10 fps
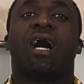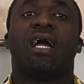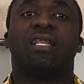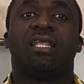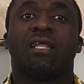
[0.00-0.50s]

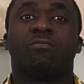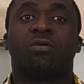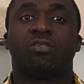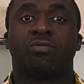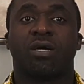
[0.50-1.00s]
And then
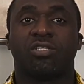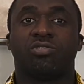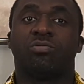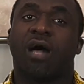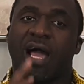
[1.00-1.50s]
what do?
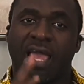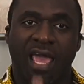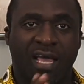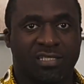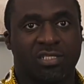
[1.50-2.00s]
I
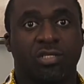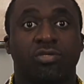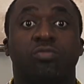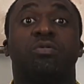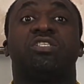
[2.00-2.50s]

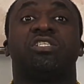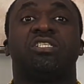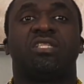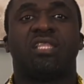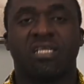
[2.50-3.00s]
execute, which
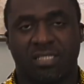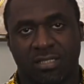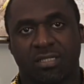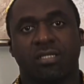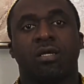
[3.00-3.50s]
is
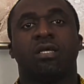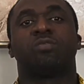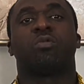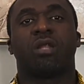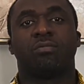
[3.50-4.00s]
this
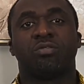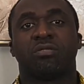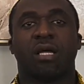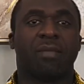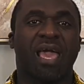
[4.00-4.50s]
is what I'm
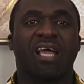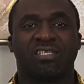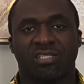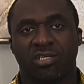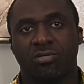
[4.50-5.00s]
doing. I'm
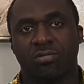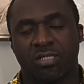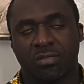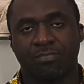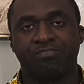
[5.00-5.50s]

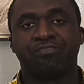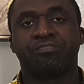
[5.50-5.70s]
executing.